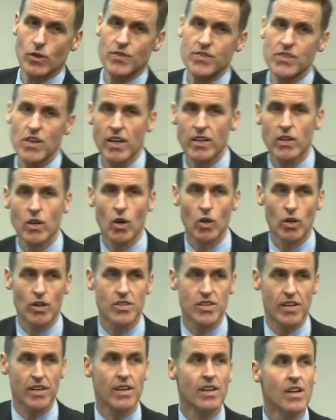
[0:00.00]
of
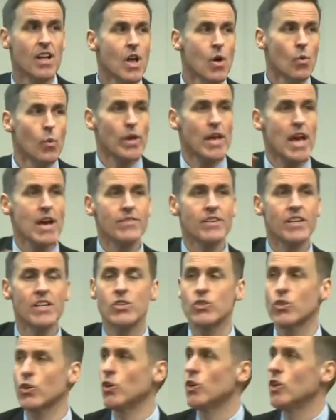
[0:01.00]
Psychology. We have an
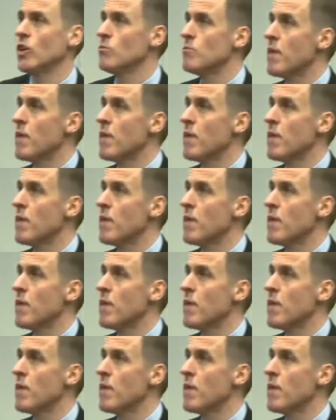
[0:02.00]
internal